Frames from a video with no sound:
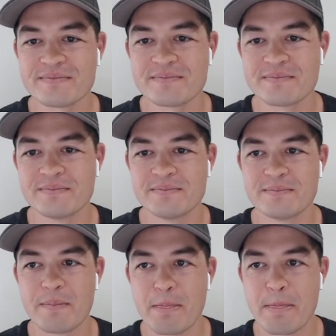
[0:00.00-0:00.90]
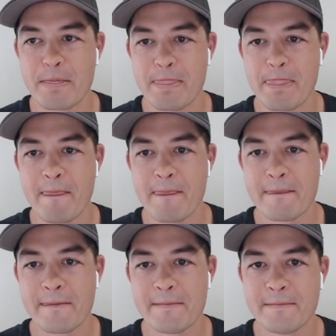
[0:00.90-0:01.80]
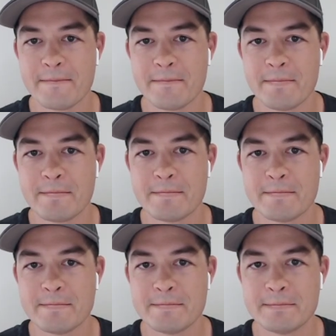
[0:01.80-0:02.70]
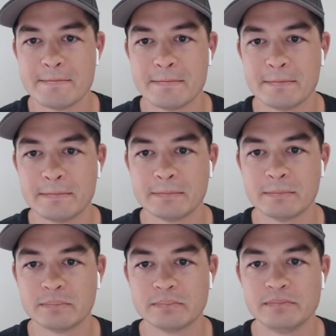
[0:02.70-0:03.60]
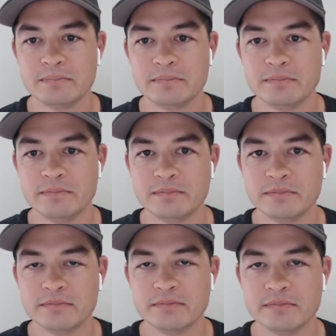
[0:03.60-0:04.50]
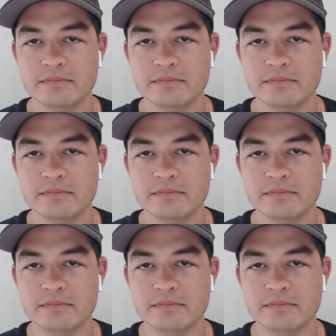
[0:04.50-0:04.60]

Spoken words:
No words are spoken by the person on screen.